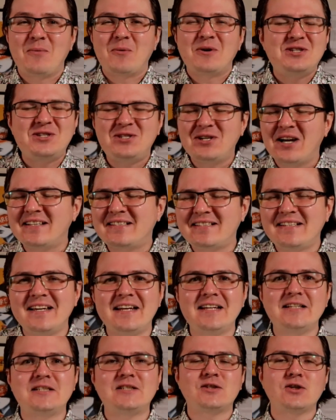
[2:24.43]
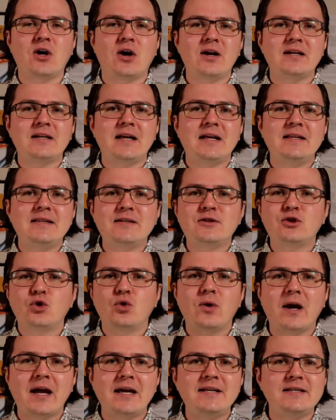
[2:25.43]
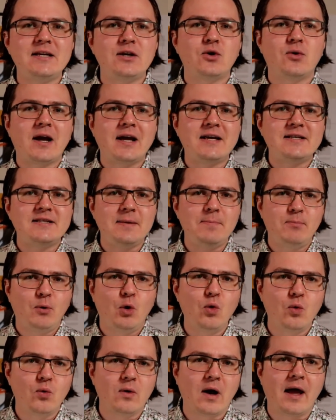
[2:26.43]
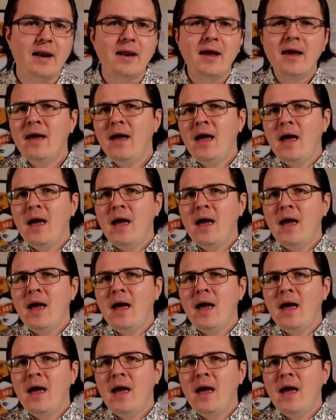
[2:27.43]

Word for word: We're just getting started in this crazy, crazy bull run.